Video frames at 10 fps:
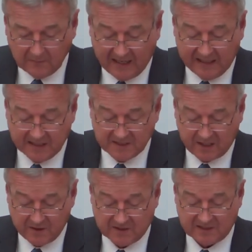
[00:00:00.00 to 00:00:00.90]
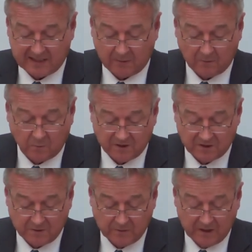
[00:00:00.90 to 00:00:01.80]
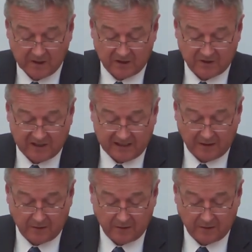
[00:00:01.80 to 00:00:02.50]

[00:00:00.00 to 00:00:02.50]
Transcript: And it's those that I want to try